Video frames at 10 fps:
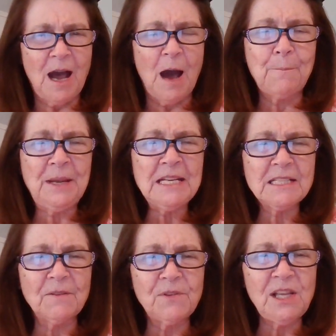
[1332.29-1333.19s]
a
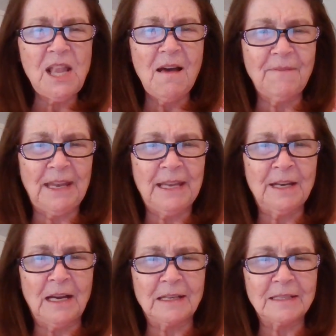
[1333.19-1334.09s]
piece of love
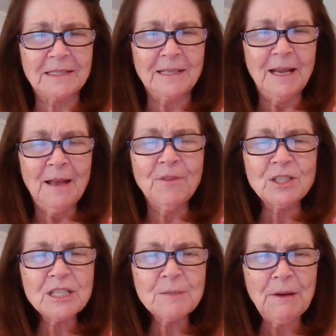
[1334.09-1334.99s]
in us,
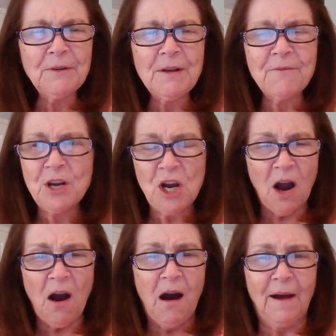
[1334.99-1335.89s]
the Spirit of
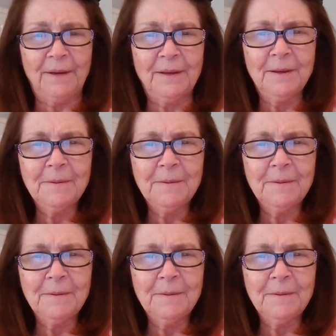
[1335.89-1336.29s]
God.